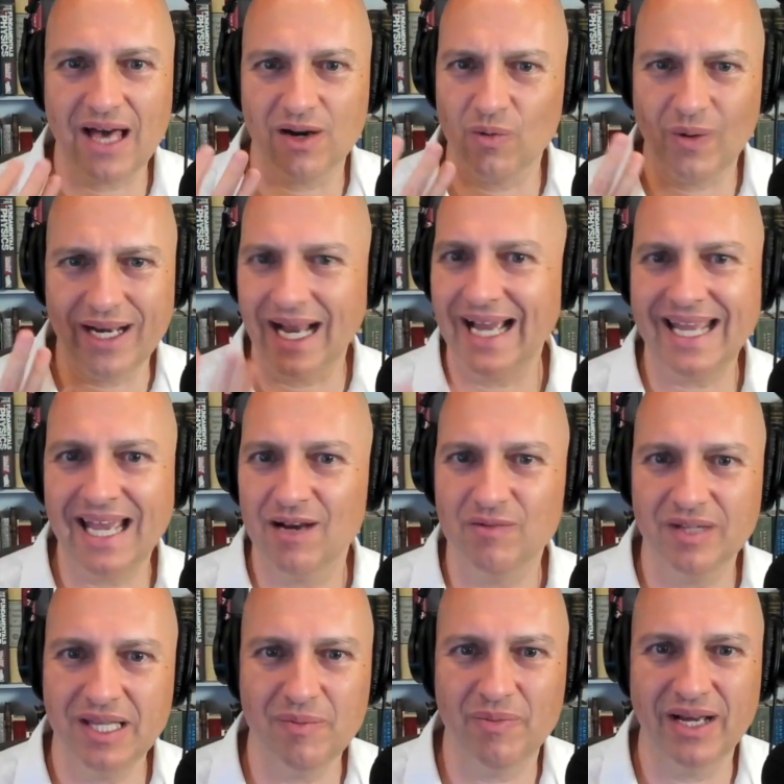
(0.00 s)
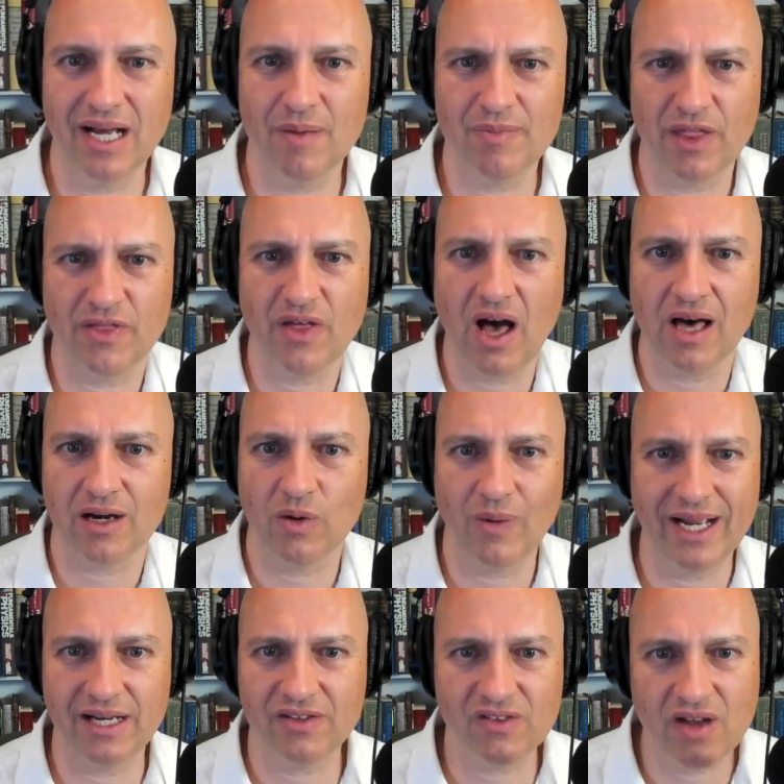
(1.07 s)
Or wait, I can't really bring up the thought. Or
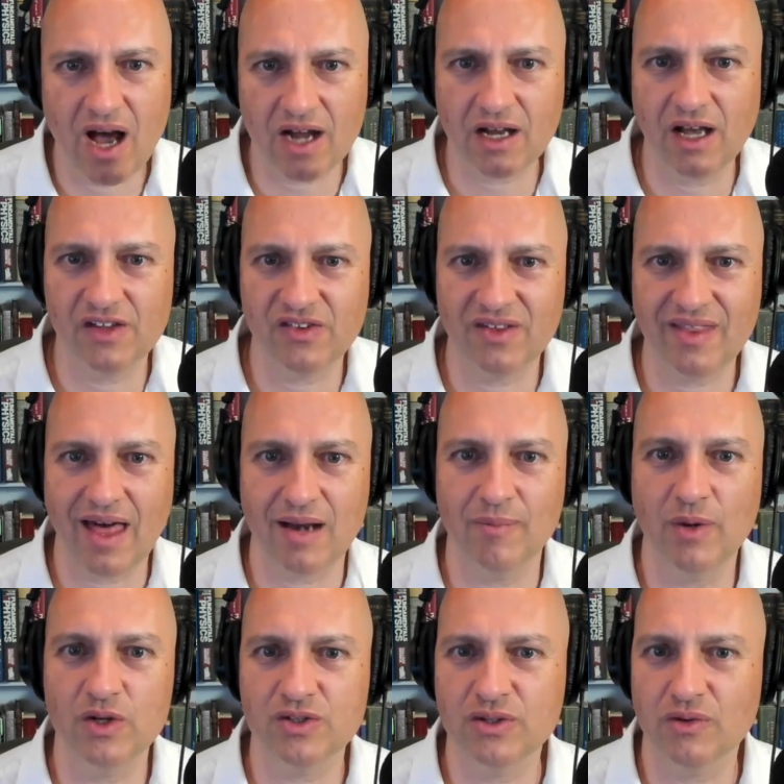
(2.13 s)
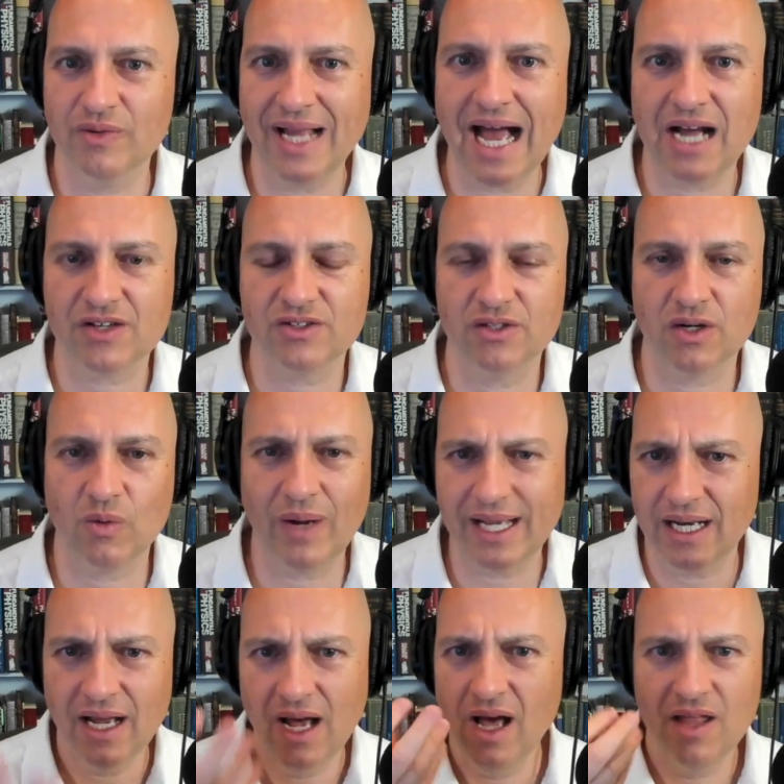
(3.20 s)
wait, it's not causing that emotional reaction. Or wait,
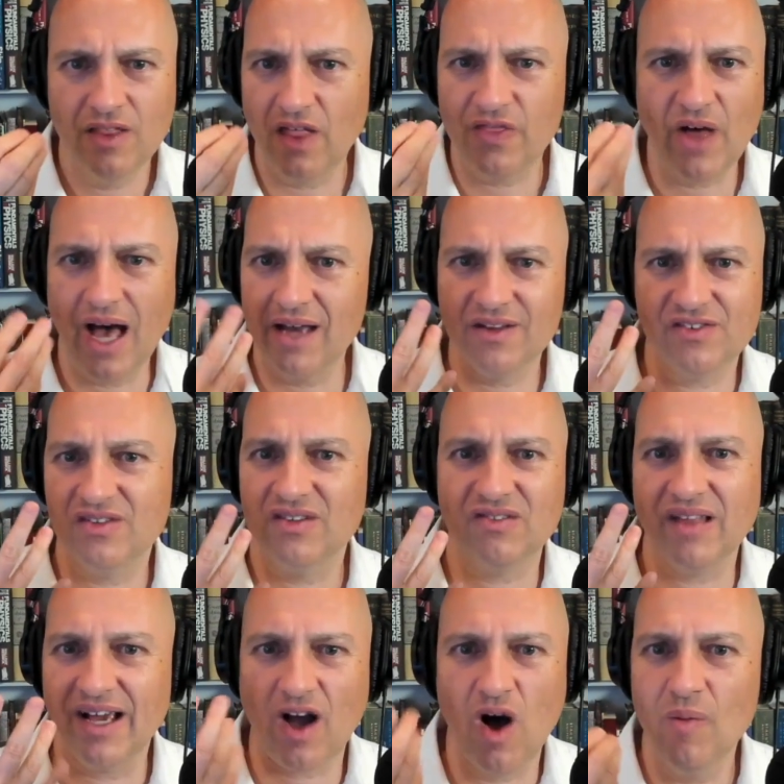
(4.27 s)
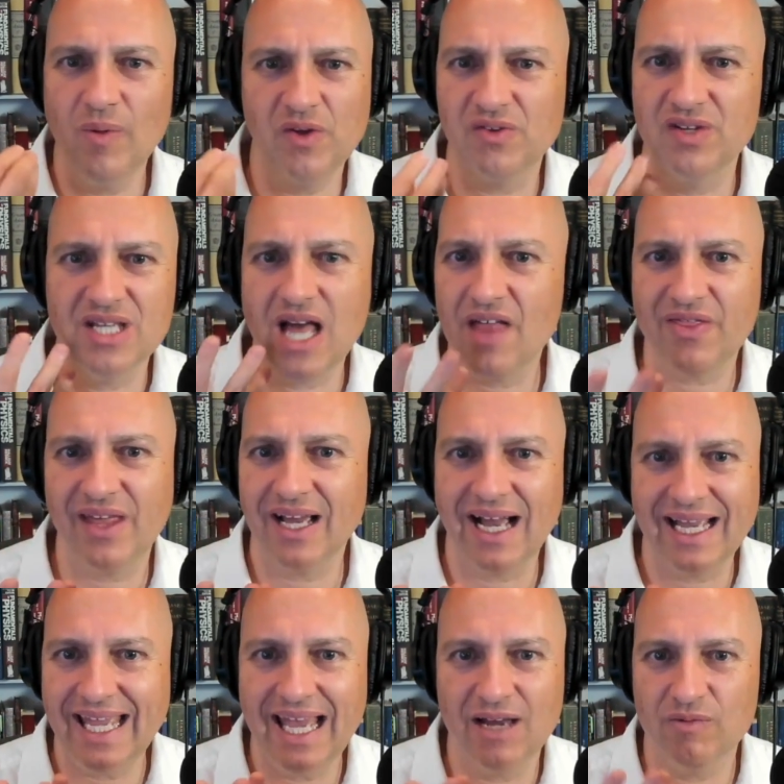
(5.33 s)
the thought is just like almost nothing. I
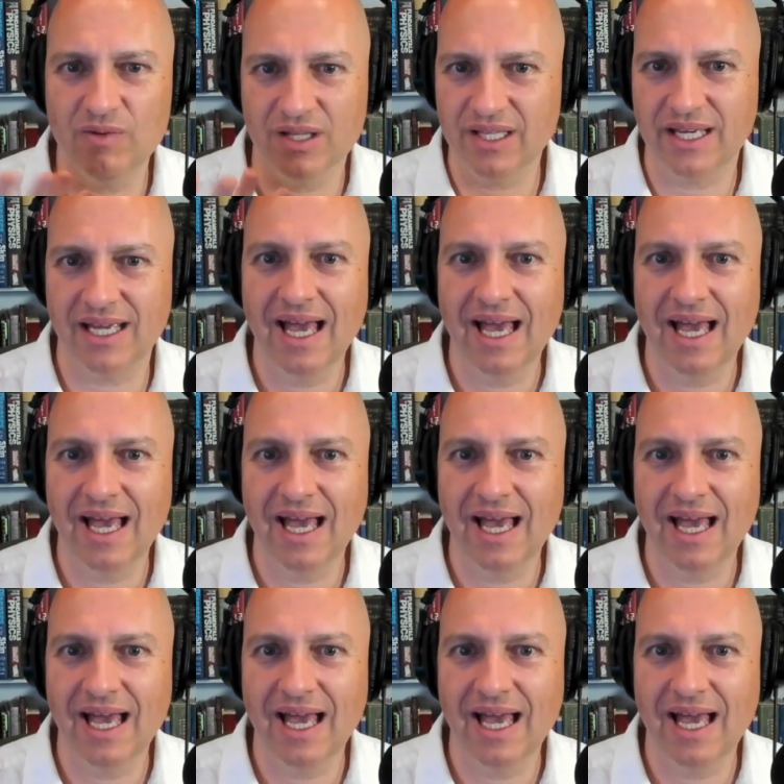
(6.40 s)
can't really.